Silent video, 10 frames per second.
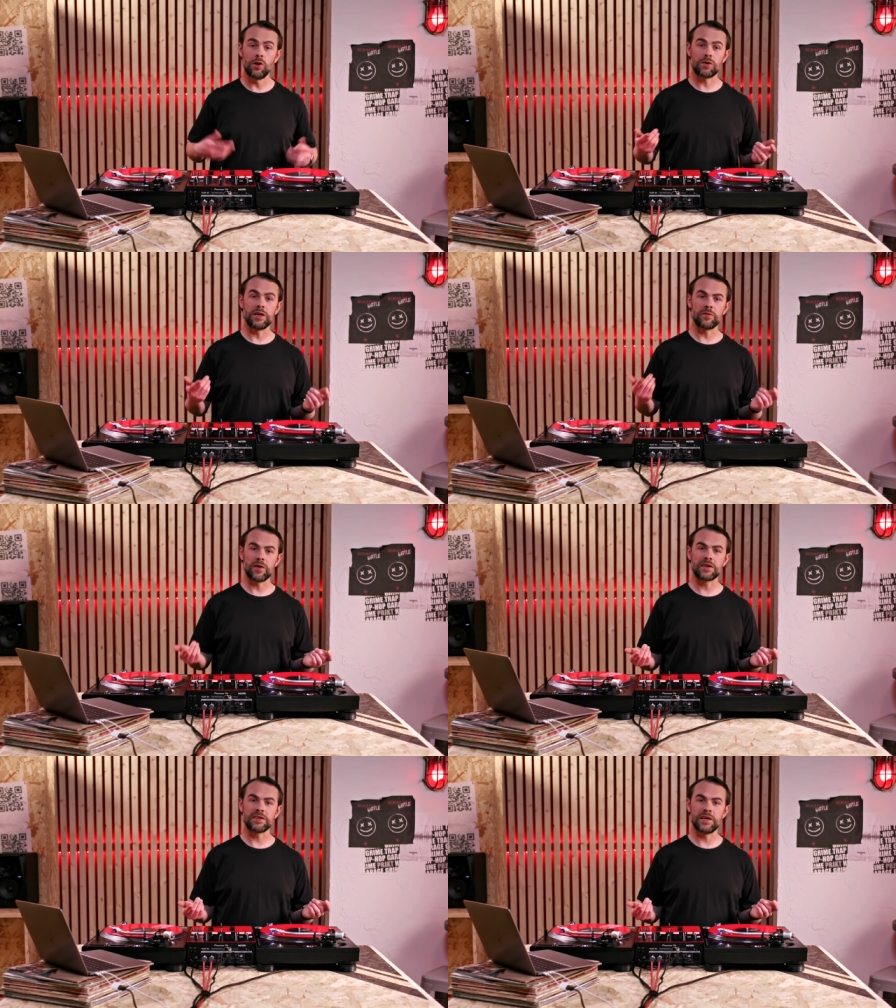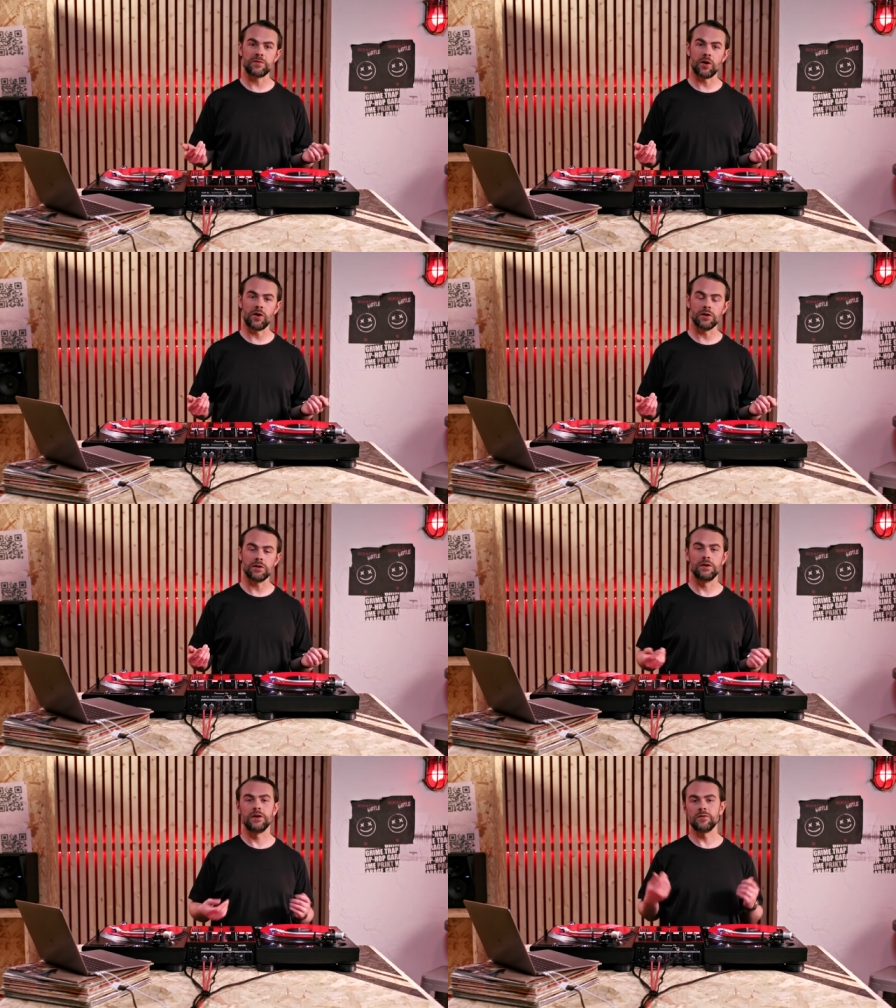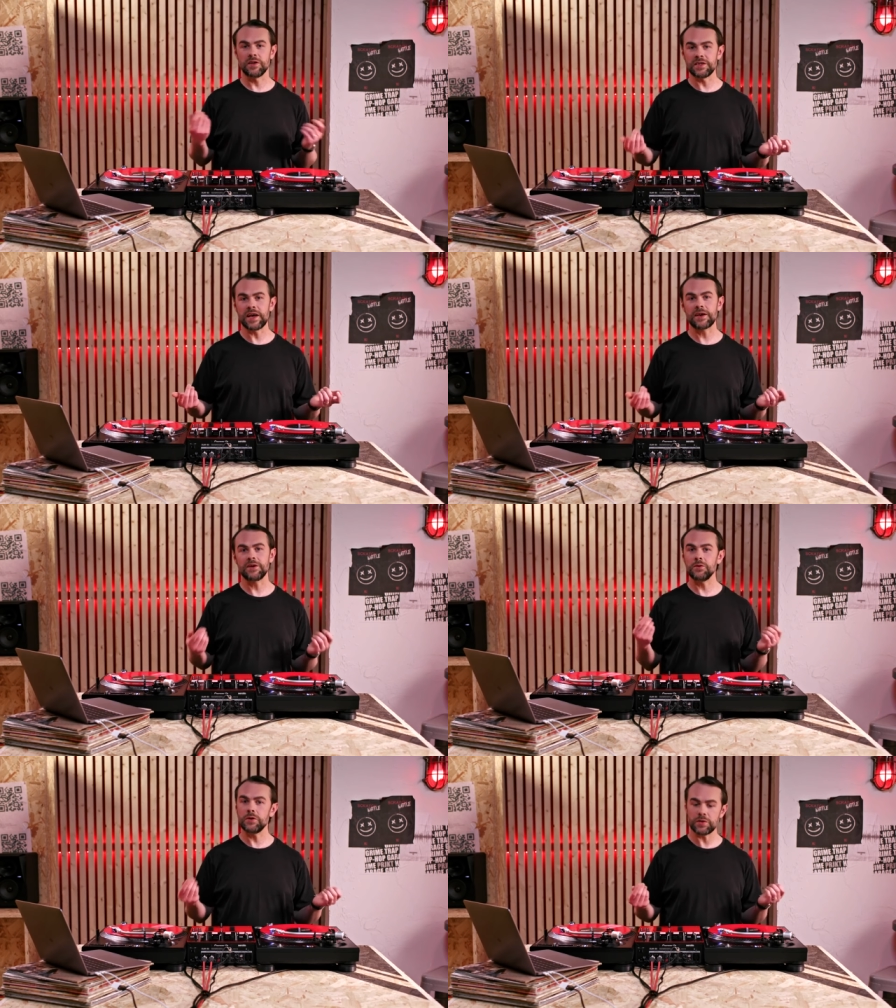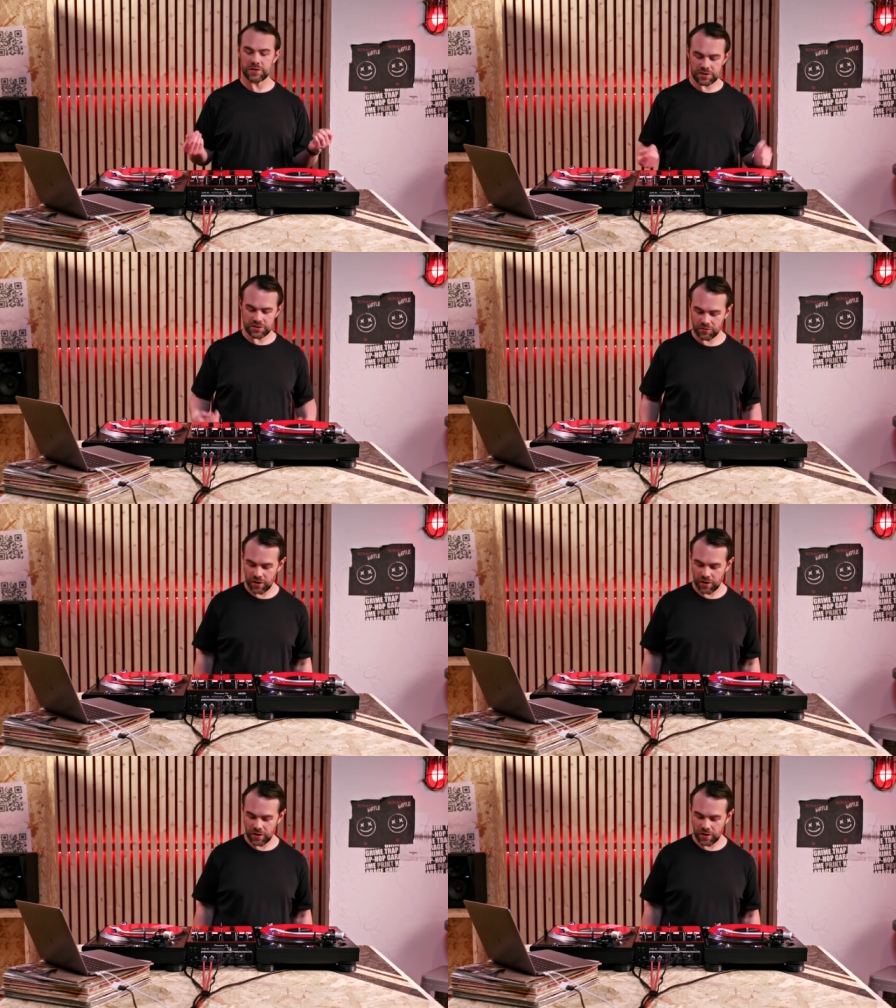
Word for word: Lock the effects lever on to the deck you're using to